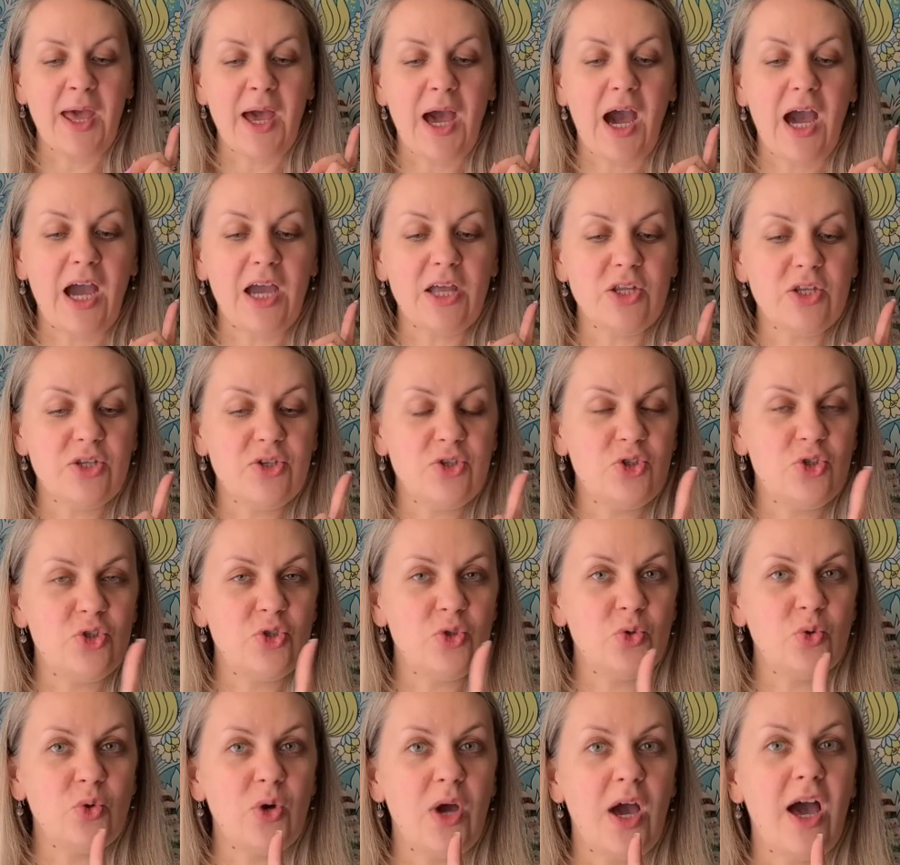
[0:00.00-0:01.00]
I
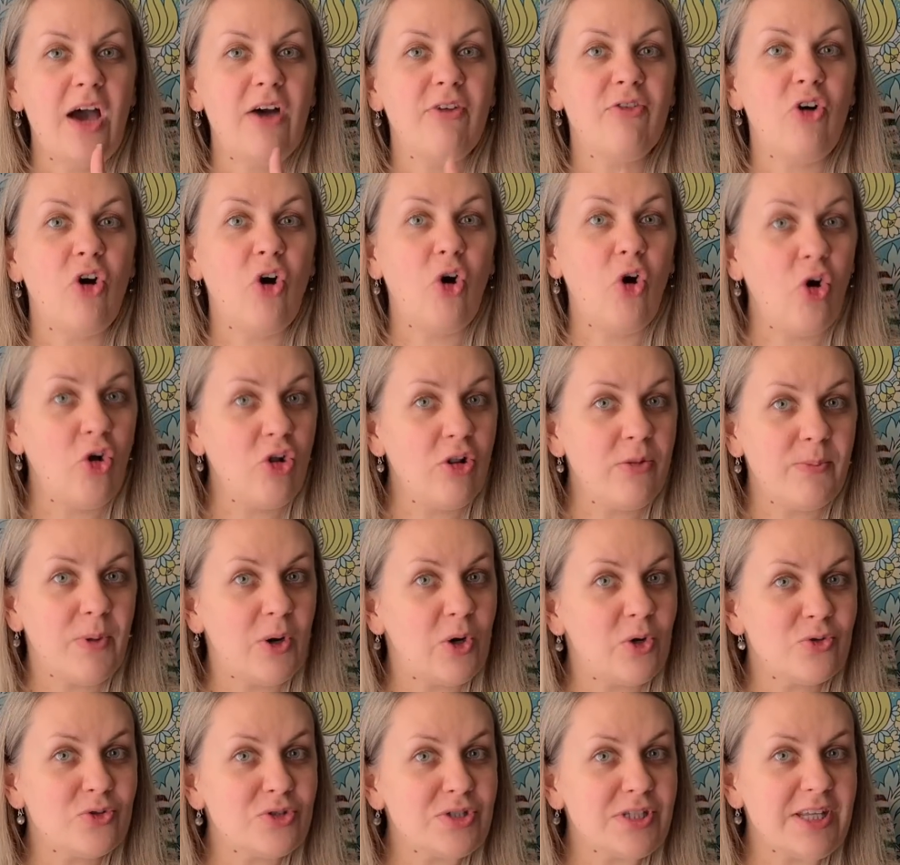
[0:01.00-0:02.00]
do have
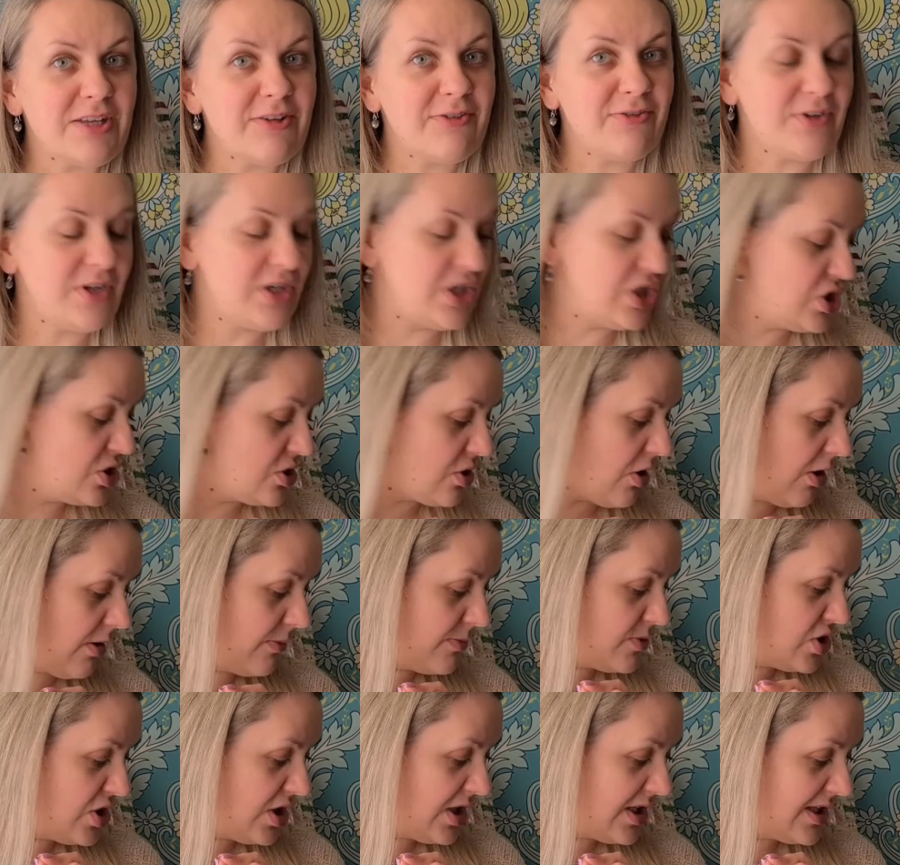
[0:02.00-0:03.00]
almost a finished
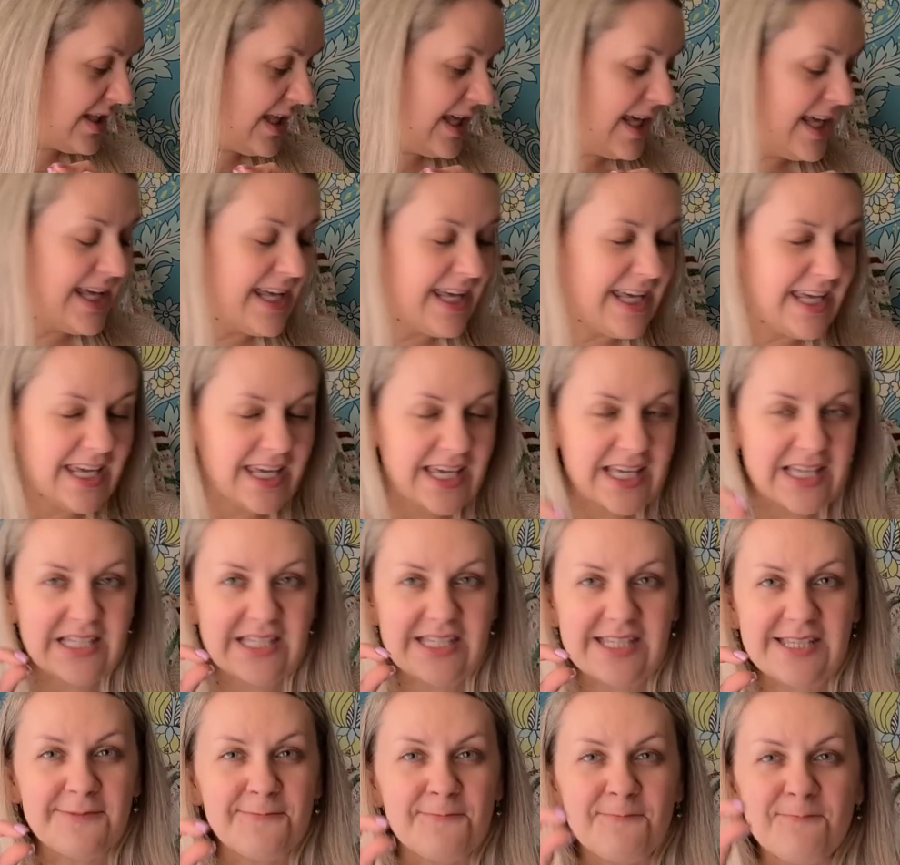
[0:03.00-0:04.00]
object.
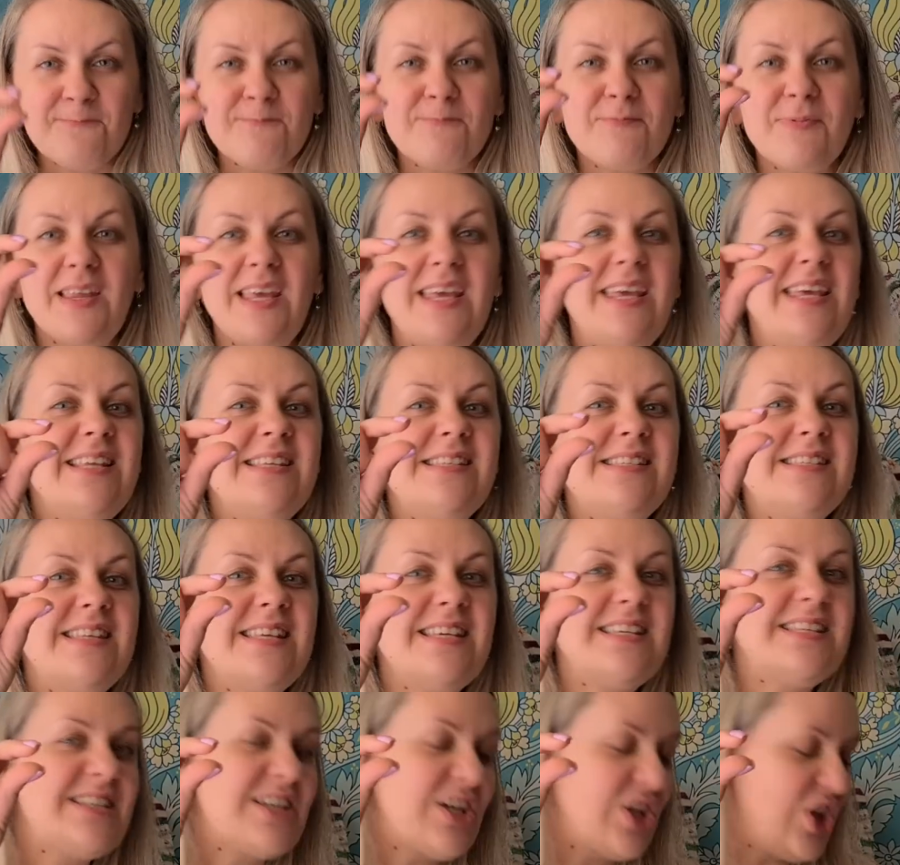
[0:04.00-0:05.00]
It's
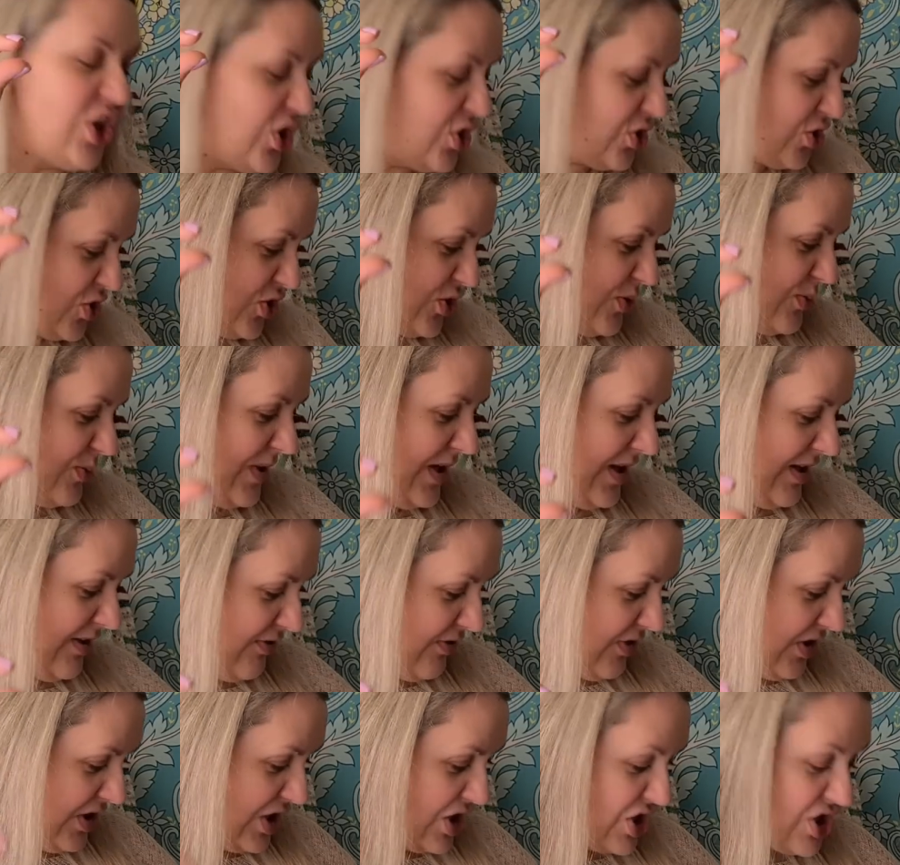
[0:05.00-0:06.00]
this close to being
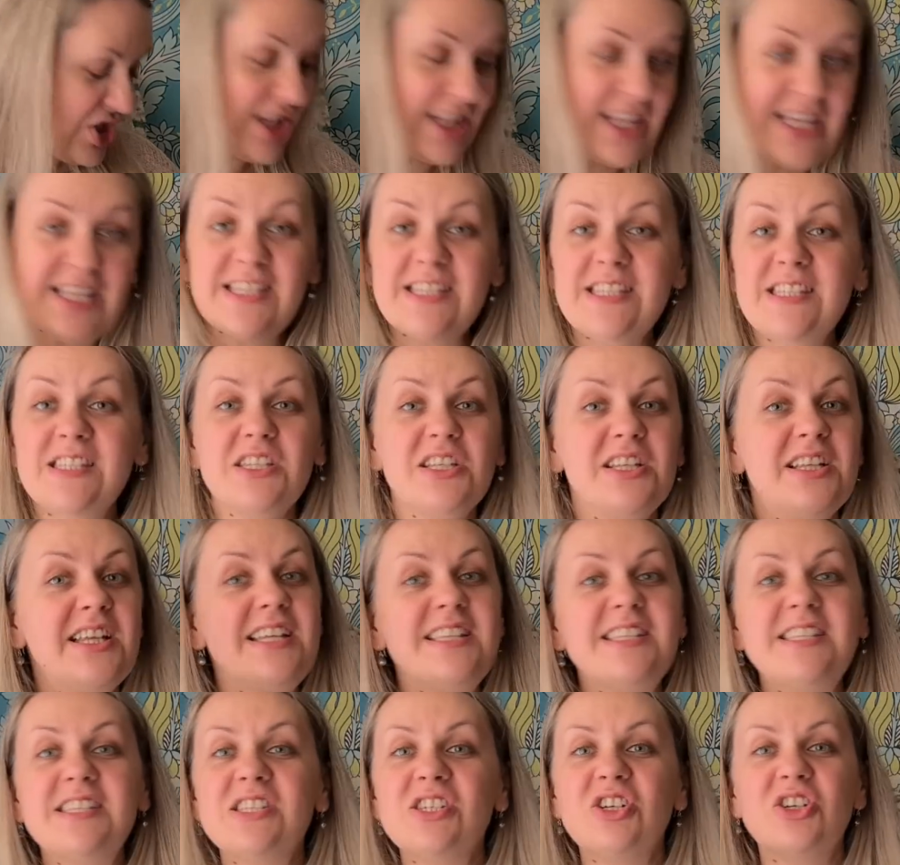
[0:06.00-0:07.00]
finished.
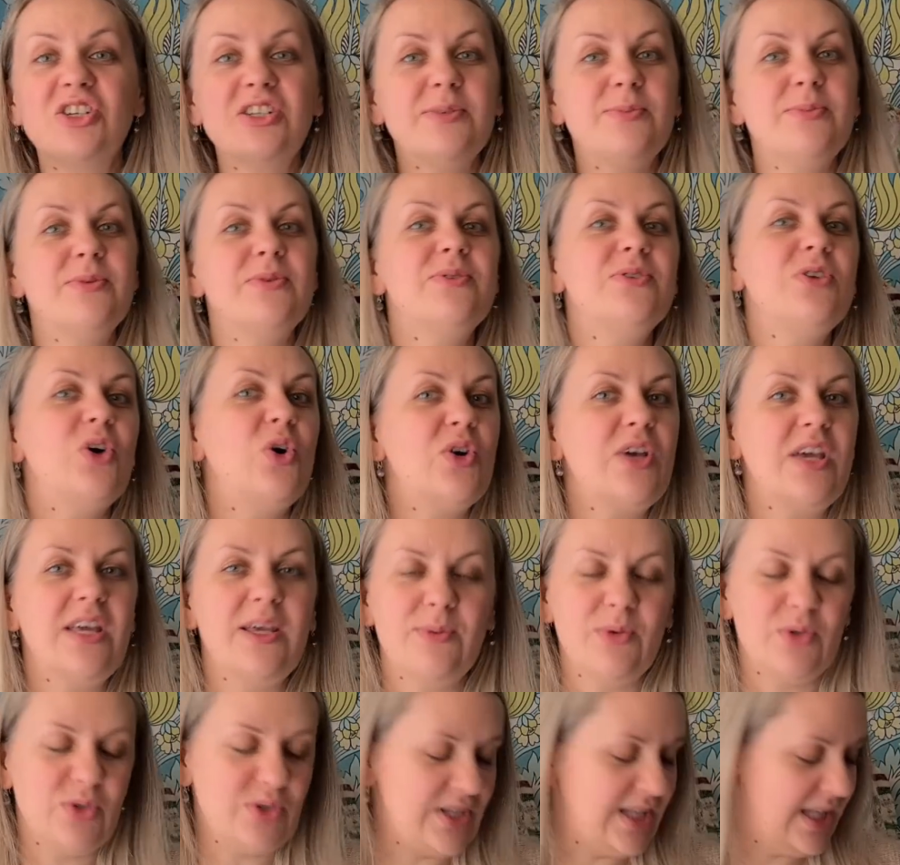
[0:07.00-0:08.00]
Let's start about talking
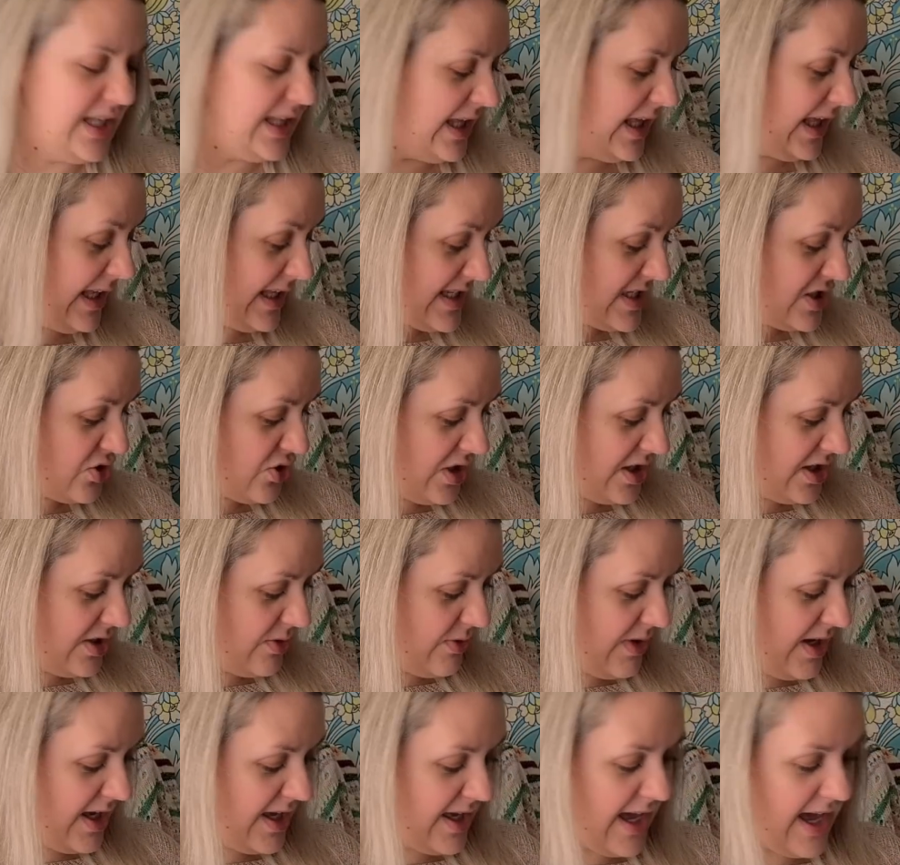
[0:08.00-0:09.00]
about knitting straight
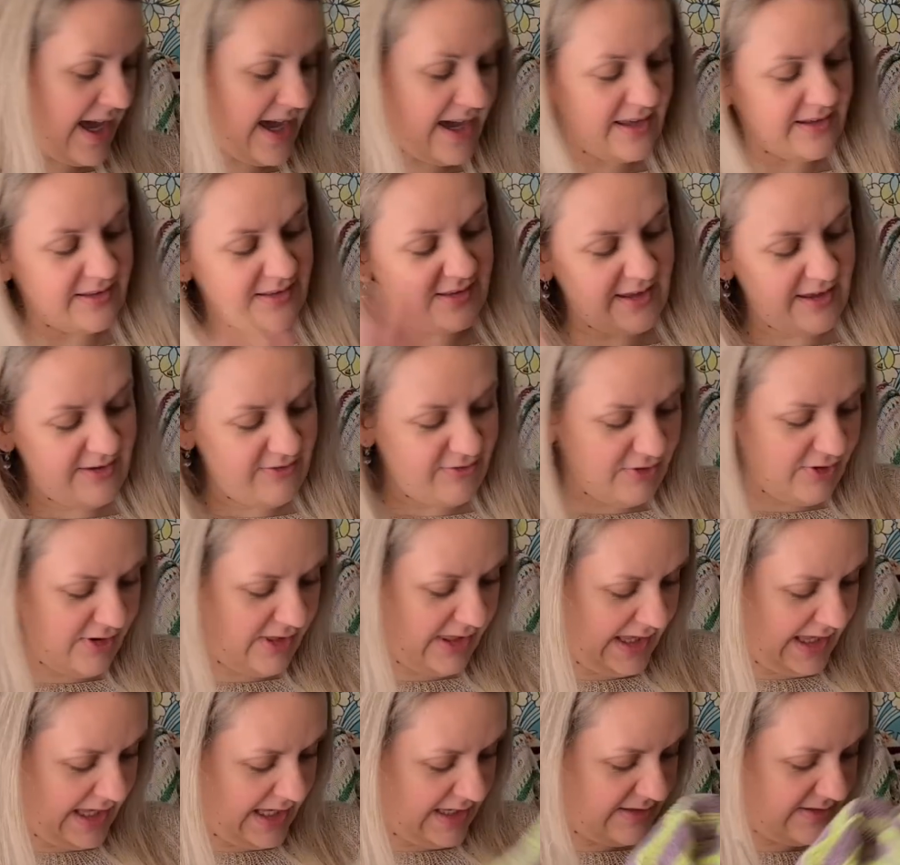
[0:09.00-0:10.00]
away and
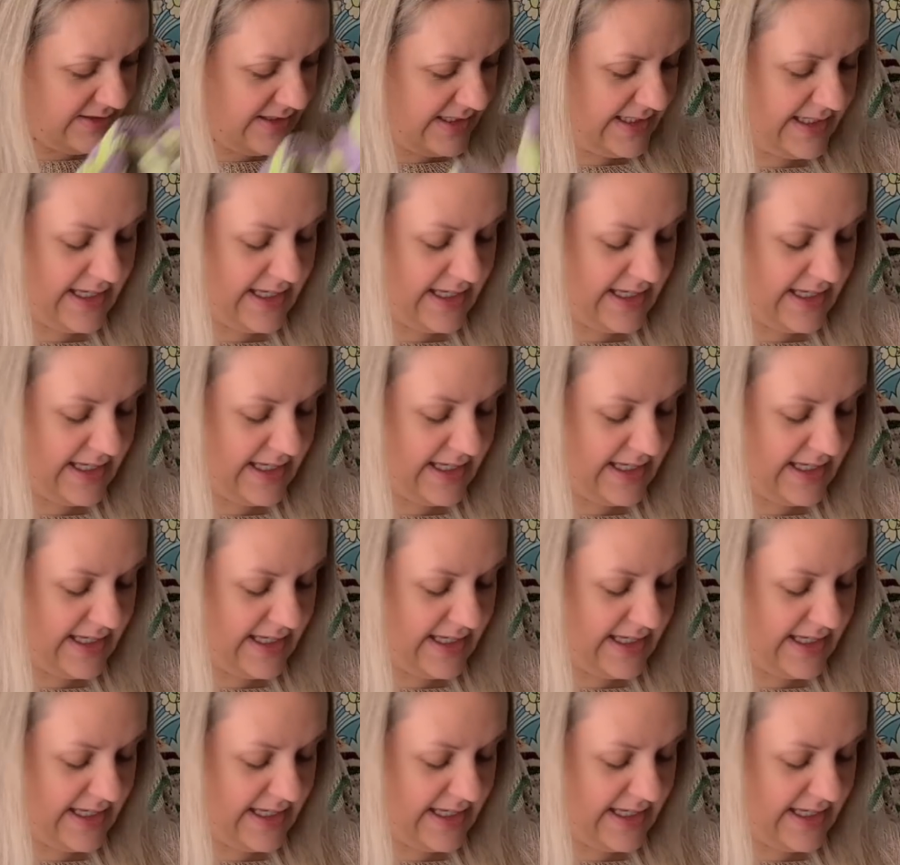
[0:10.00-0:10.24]
everything else